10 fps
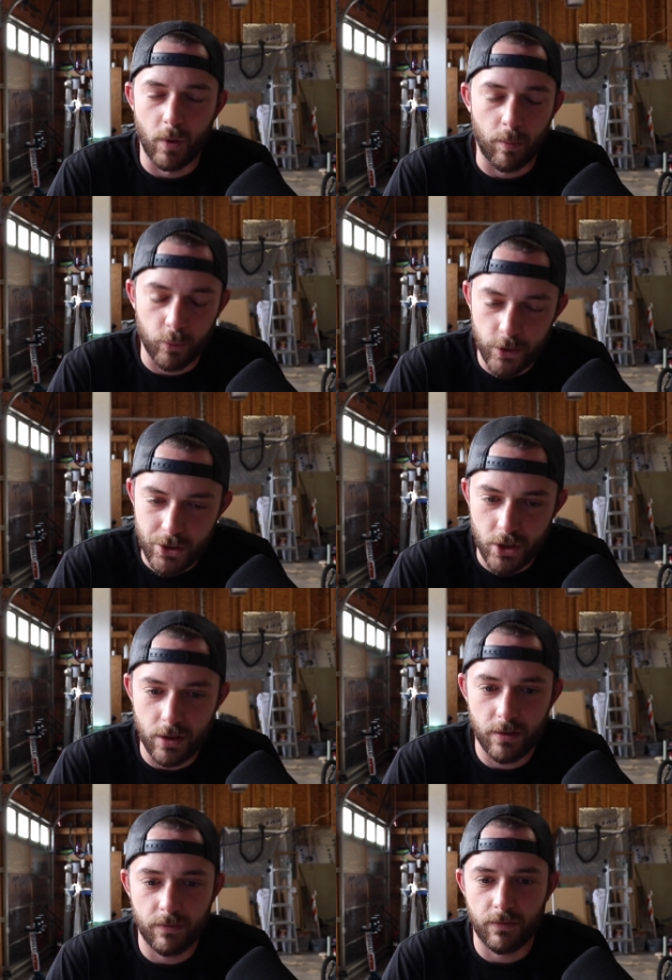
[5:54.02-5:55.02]

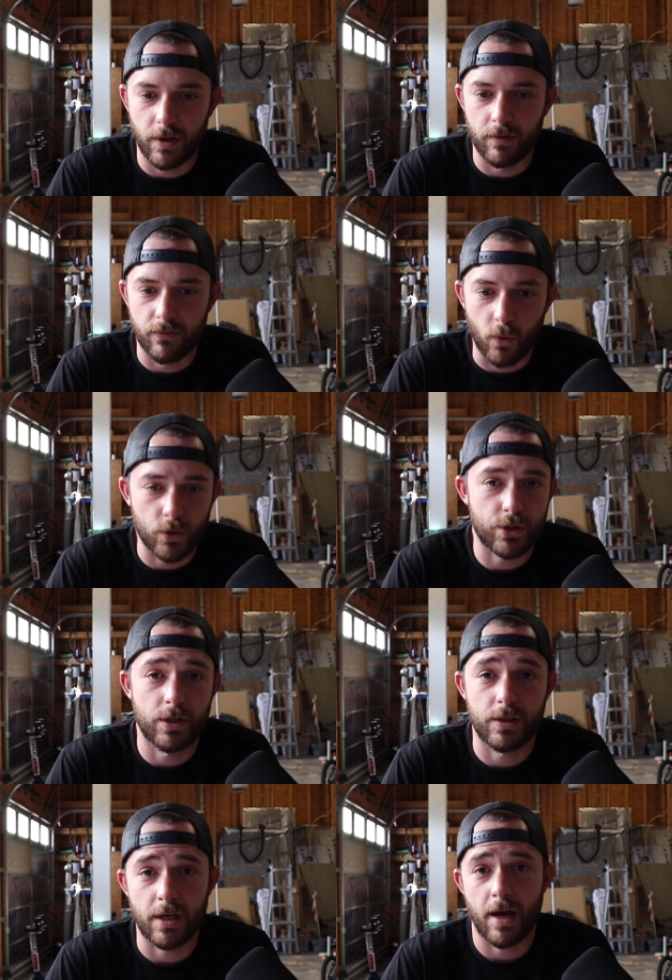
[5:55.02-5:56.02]
appreciative and
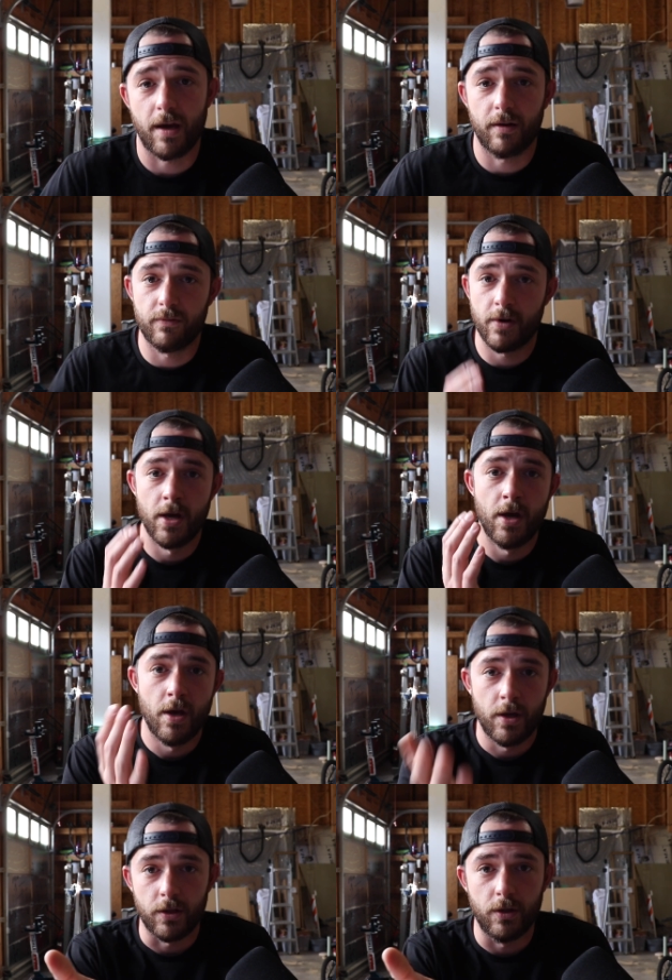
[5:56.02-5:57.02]
fortunate to have
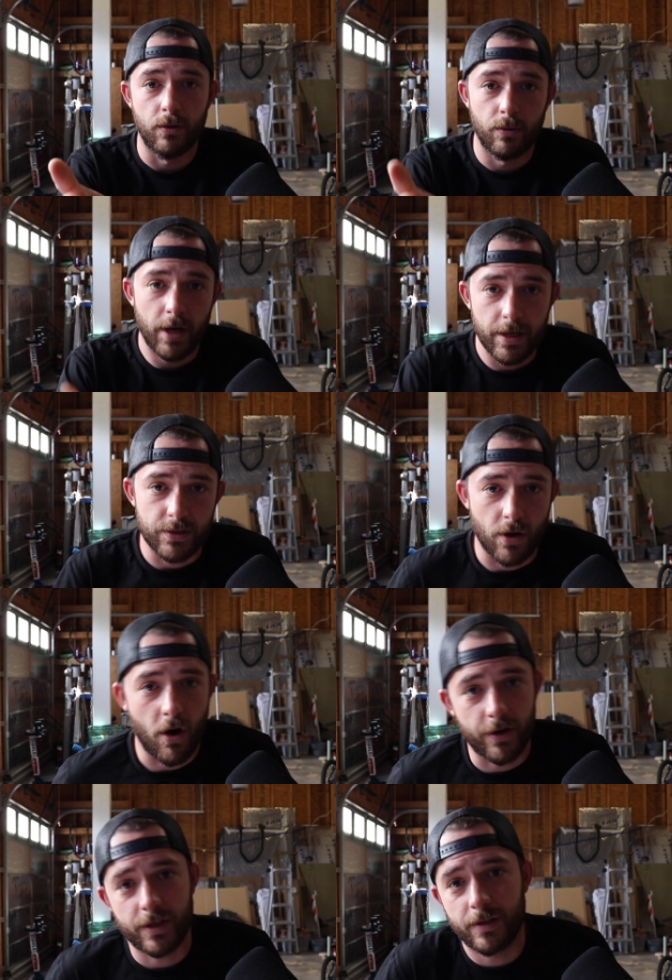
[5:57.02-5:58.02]
you as an
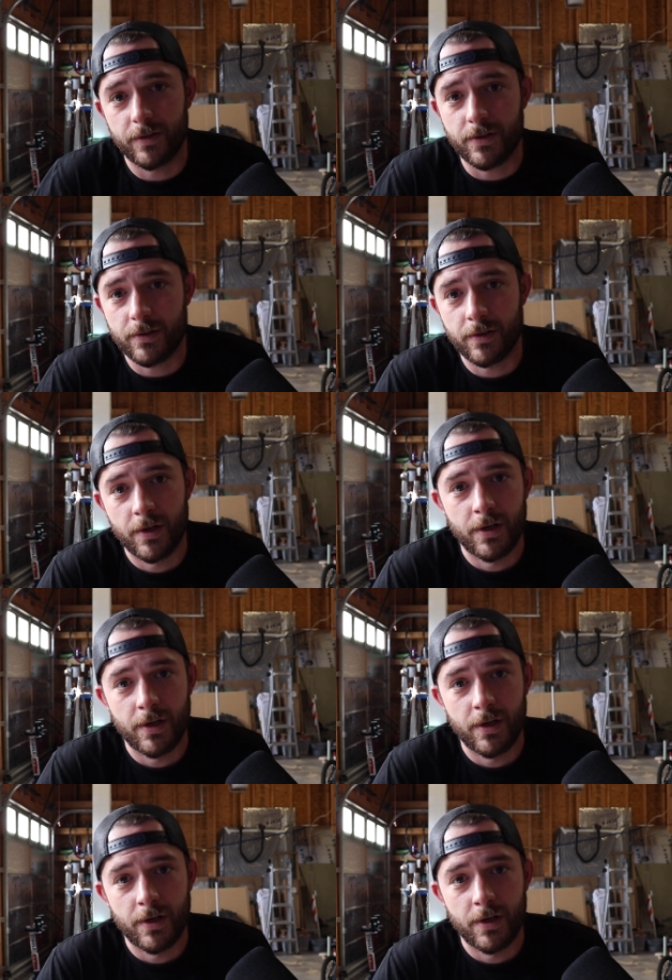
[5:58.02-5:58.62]
audience,